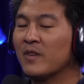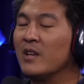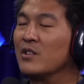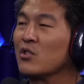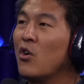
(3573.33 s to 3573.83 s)

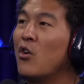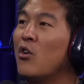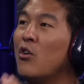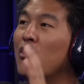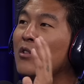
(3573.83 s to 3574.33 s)
it's
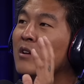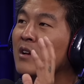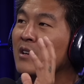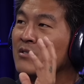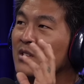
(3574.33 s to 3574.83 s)
all
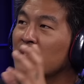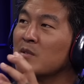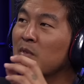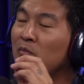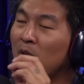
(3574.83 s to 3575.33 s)
a
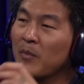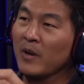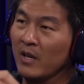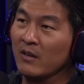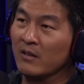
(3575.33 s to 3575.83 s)
system of
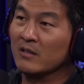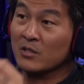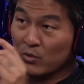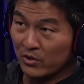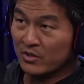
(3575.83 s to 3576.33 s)
propaganda,
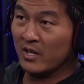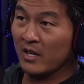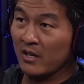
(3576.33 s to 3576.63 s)
is what you're saying.